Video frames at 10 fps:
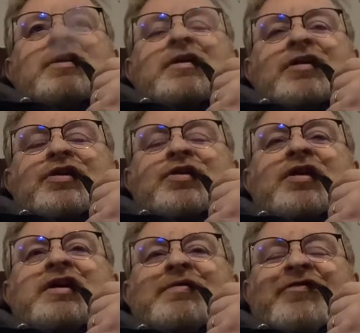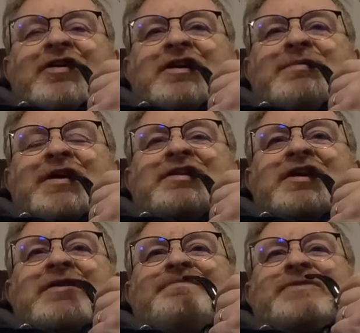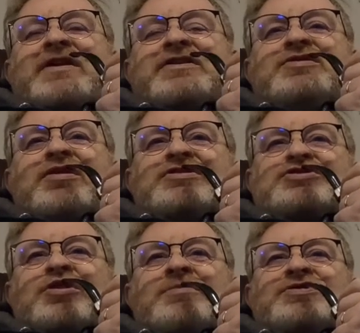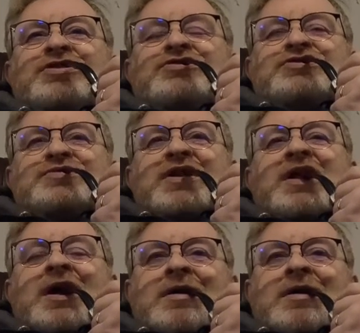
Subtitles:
because you got hit fairly bad there. I think you got a storm surge as well